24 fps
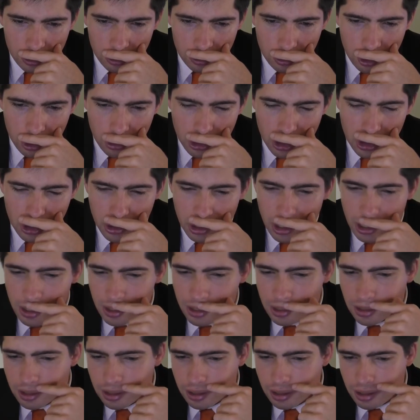
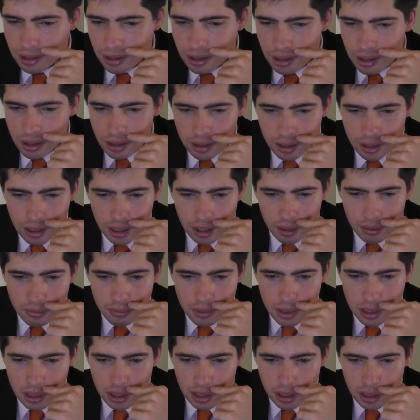Lonergan
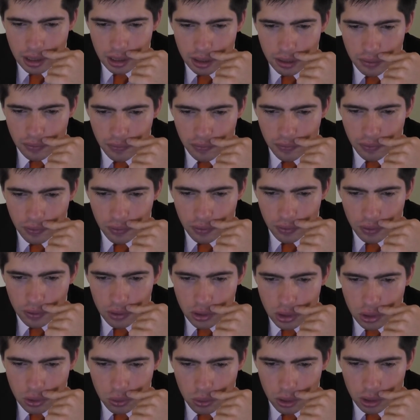comes in for
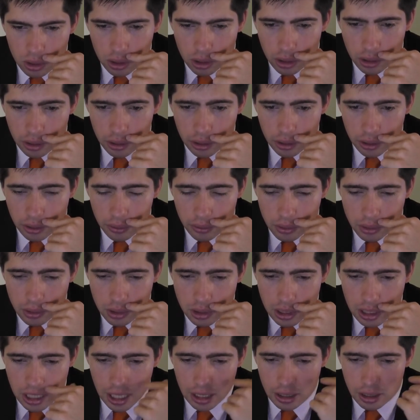Swallow, who
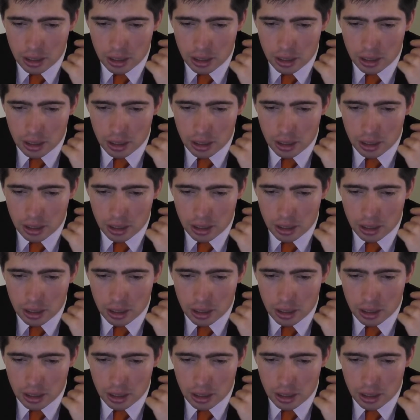is